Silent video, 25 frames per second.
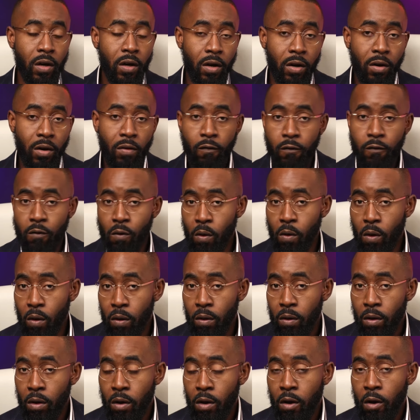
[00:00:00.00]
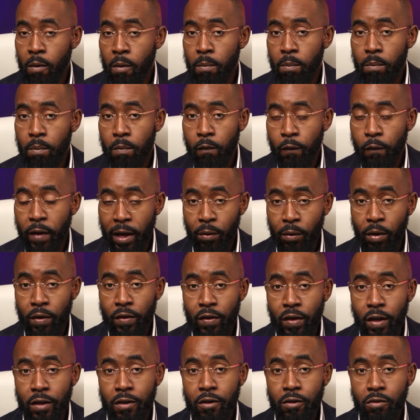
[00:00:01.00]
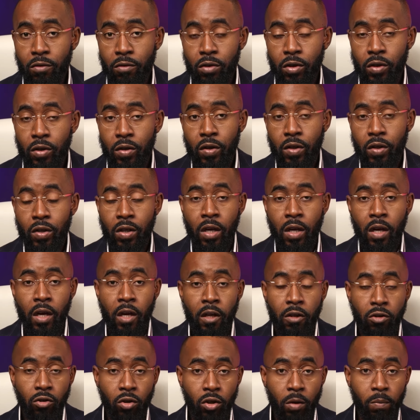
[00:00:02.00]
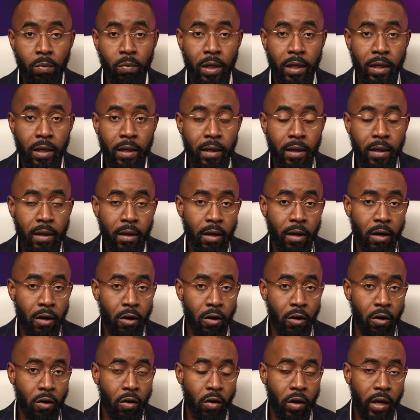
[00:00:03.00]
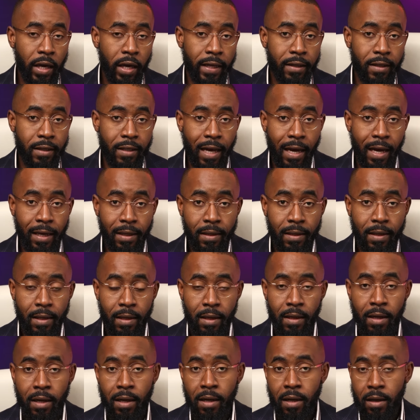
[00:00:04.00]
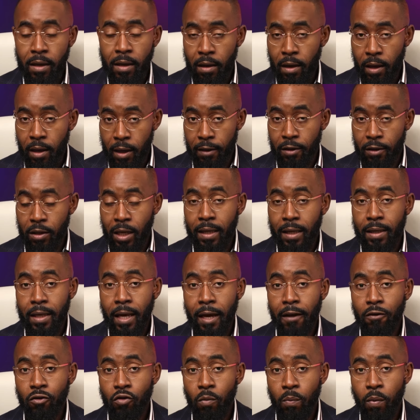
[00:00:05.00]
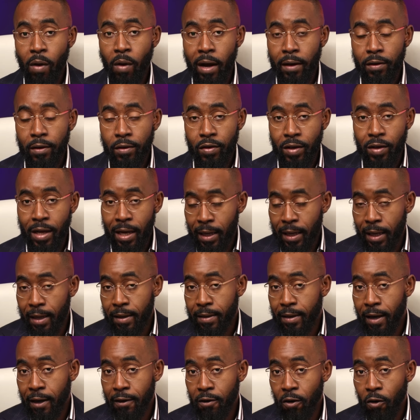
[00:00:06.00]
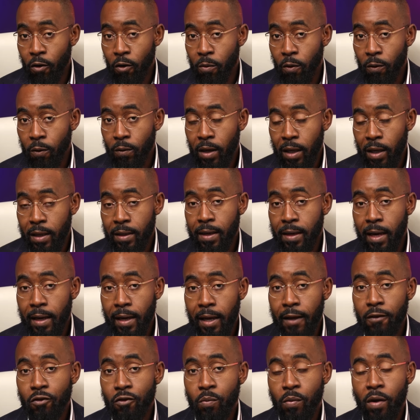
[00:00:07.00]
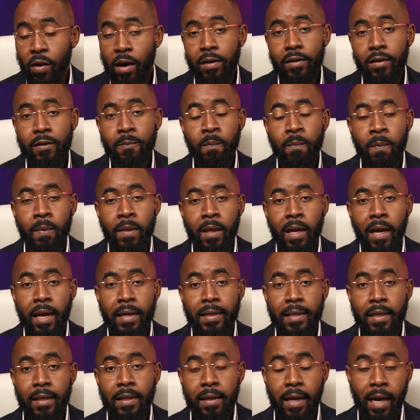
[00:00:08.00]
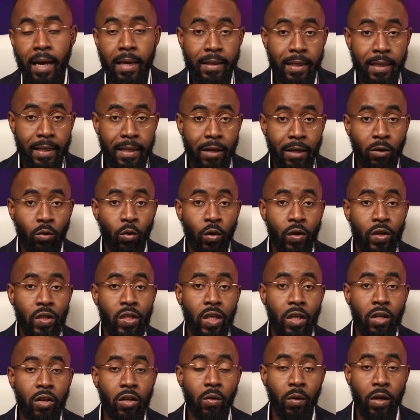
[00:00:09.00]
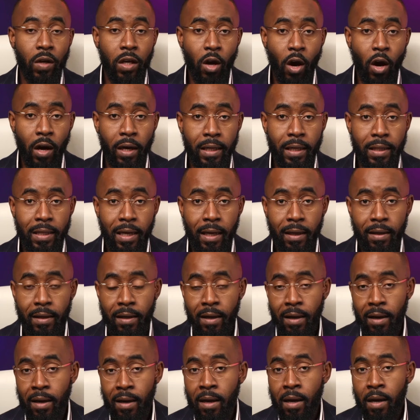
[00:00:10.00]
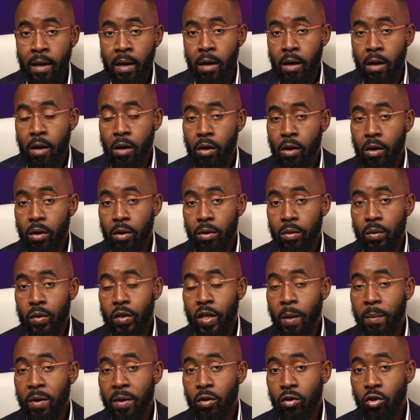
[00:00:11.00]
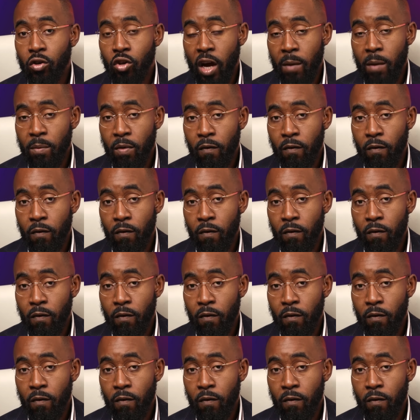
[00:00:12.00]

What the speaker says: for various institutions, notably Insight Enterprise, not Insight Global, Insight Enterprise, as a network security architect. Seminole Tribe of